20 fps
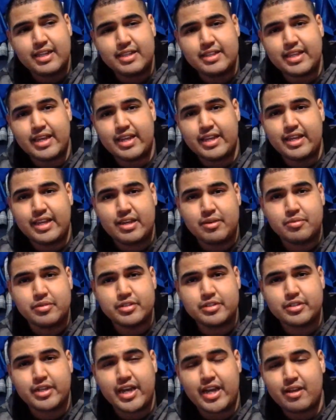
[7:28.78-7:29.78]
that it
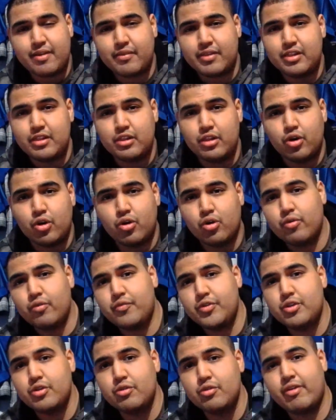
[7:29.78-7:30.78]
was kind of a low
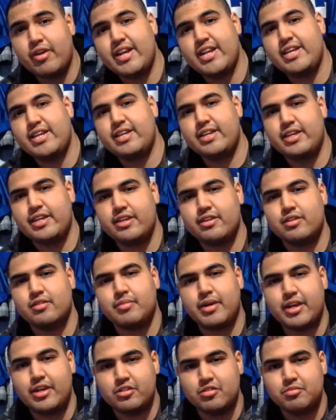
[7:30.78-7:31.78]
view rating here on
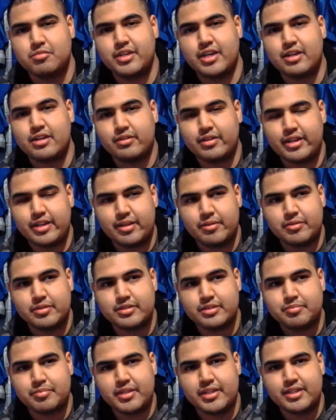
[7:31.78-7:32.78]
my YouTube channel, and it
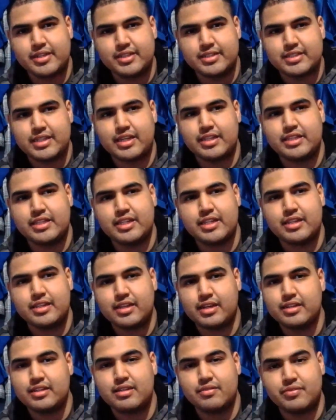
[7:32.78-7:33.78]
was because I did a
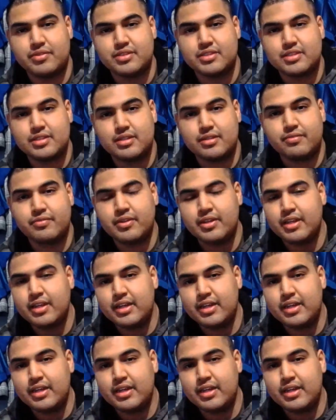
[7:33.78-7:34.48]
lot of different stuff